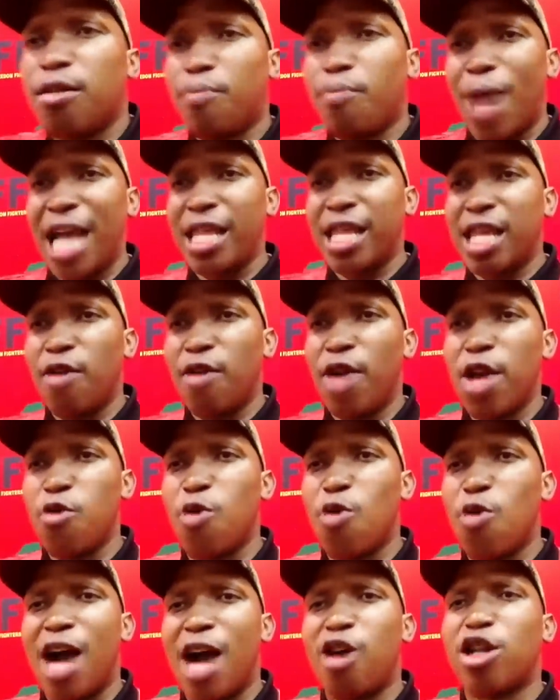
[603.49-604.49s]
By the way,
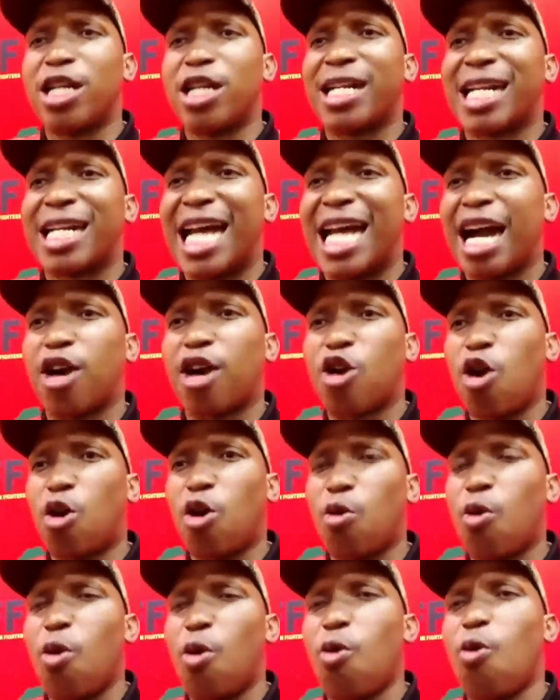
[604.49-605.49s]
we're on record,
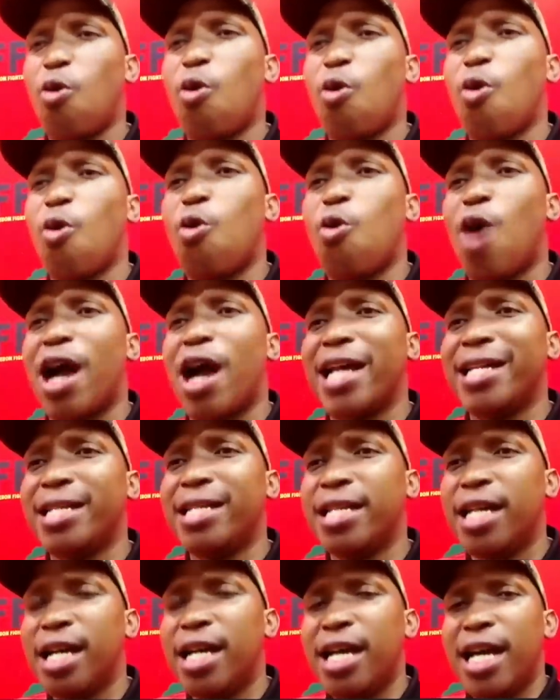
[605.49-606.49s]
we're
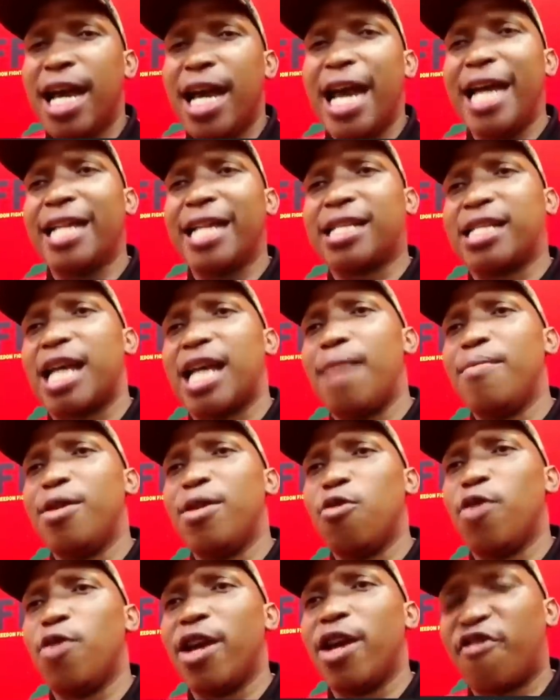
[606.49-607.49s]
in a
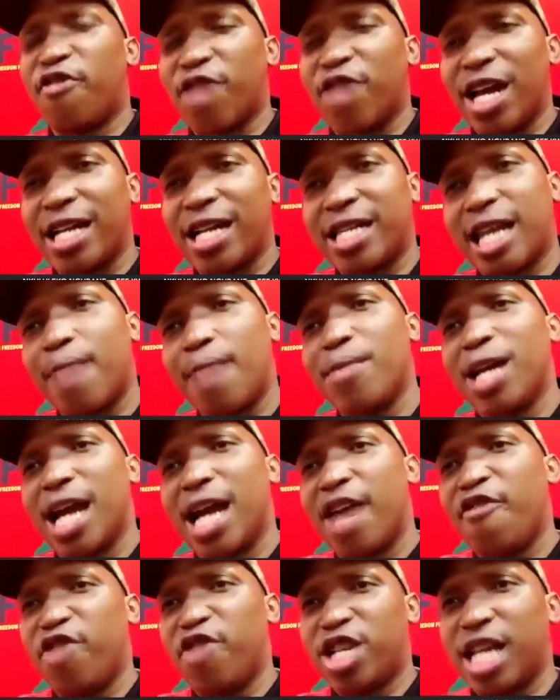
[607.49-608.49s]
we have a damning
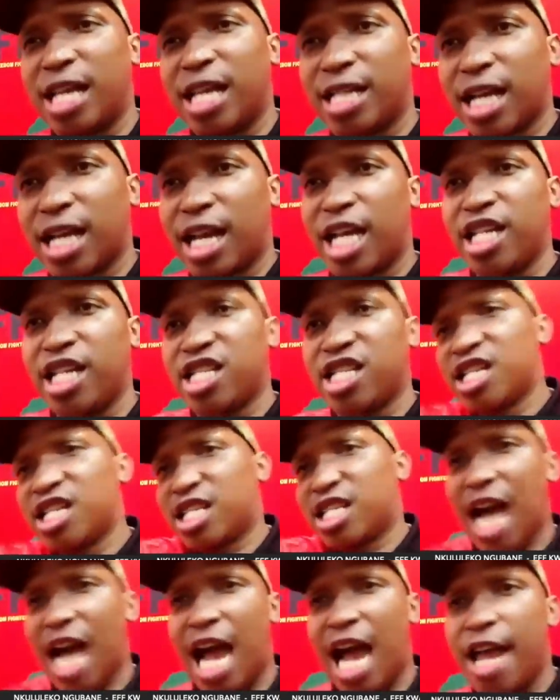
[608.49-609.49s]
evidence against this
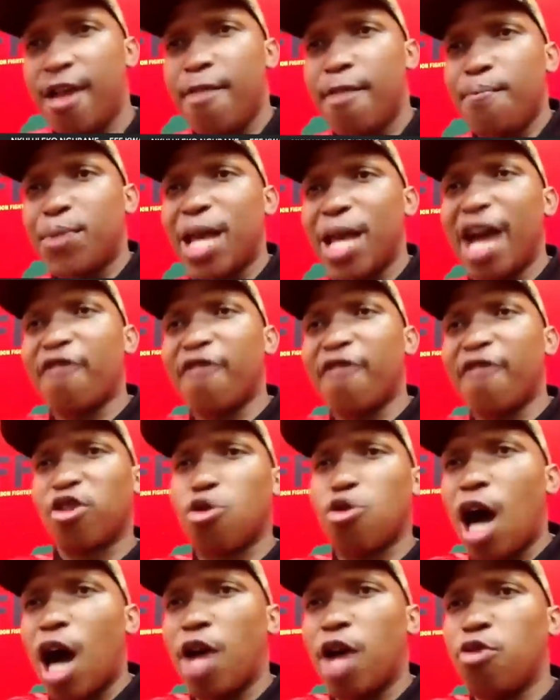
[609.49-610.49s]
guy.
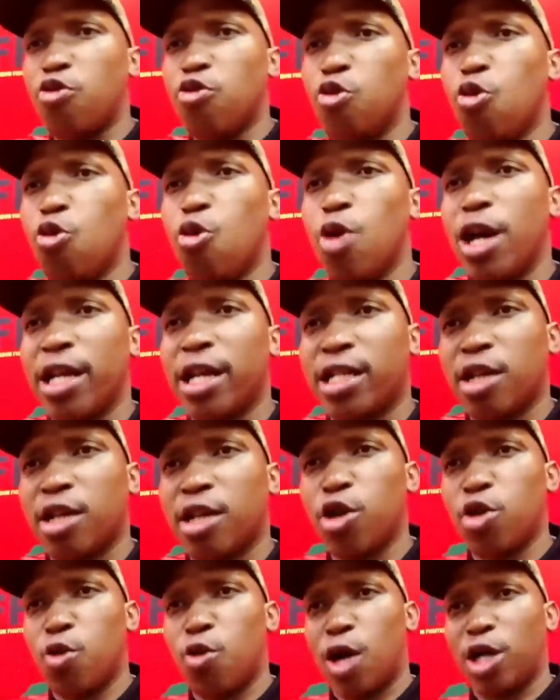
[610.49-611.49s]
Everyone who,
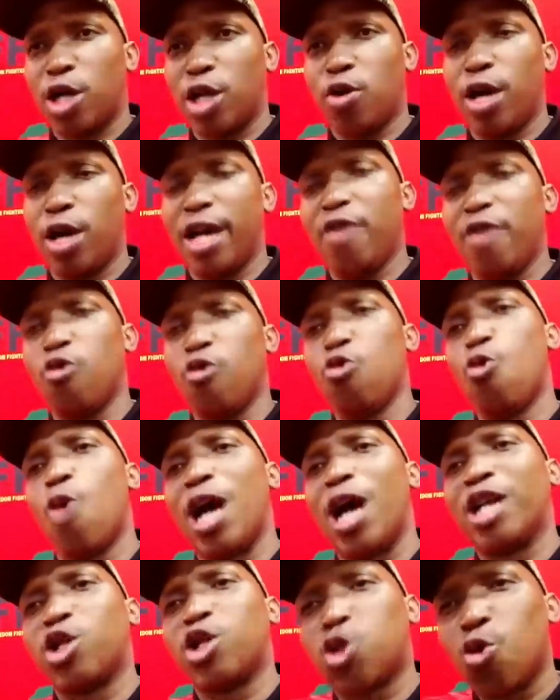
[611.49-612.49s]
who
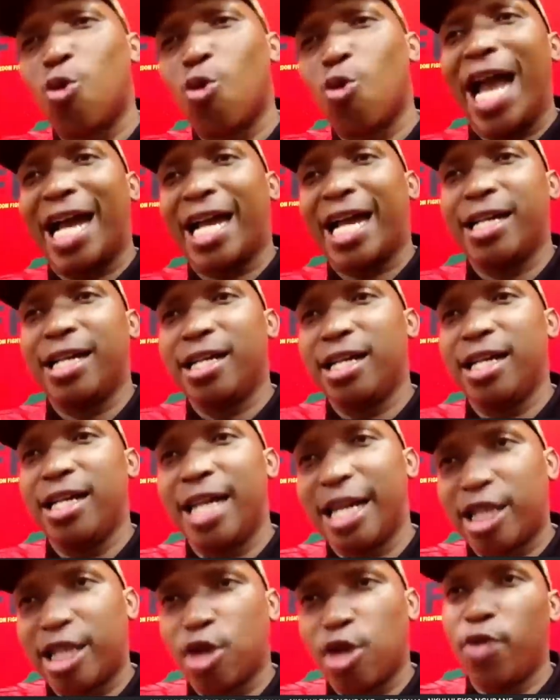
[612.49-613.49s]
wants work in
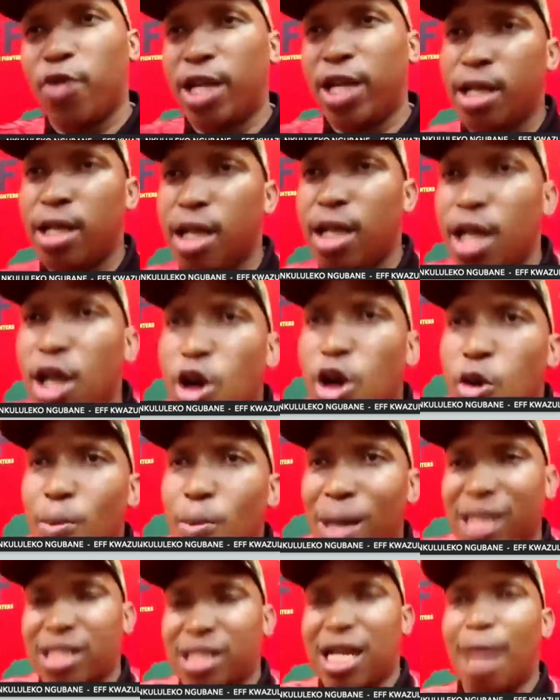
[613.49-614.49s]
a
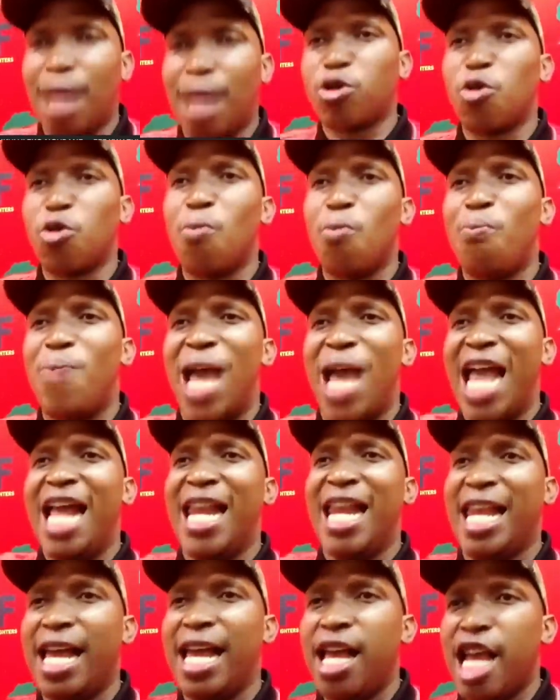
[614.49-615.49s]
must come to
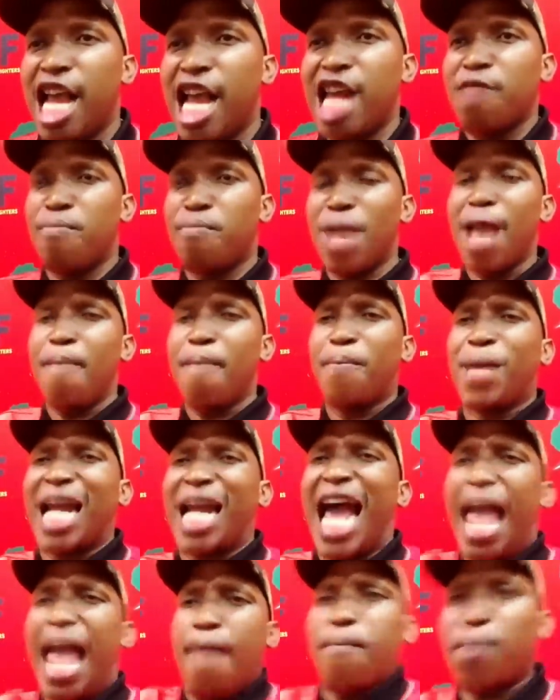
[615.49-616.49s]
Mbele and pay
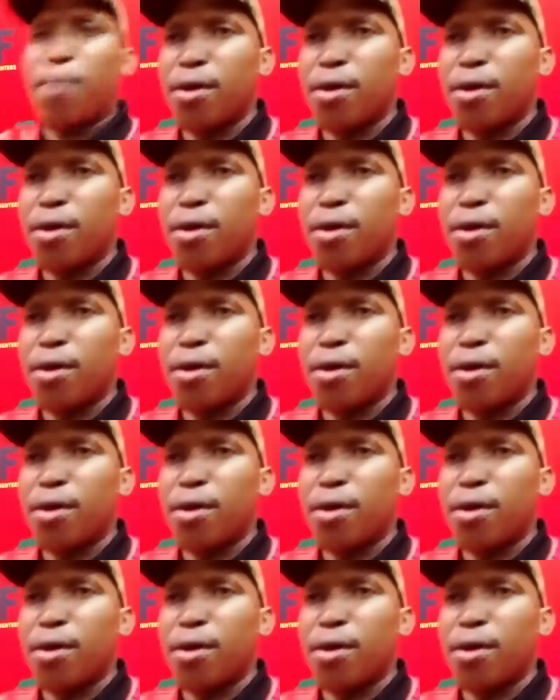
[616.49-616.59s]
bribe.